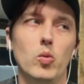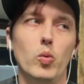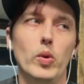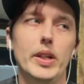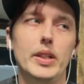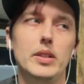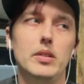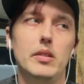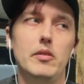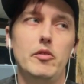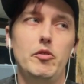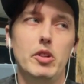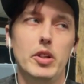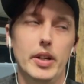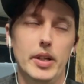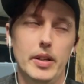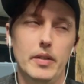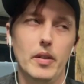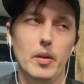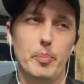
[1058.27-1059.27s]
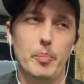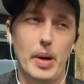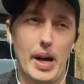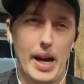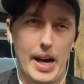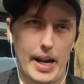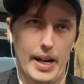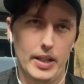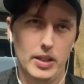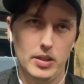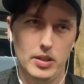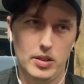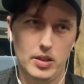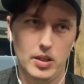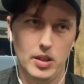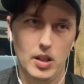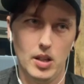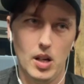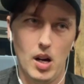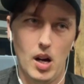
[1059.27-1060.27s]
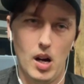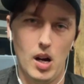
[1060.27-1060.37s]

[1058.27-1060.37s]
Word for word: we did in the past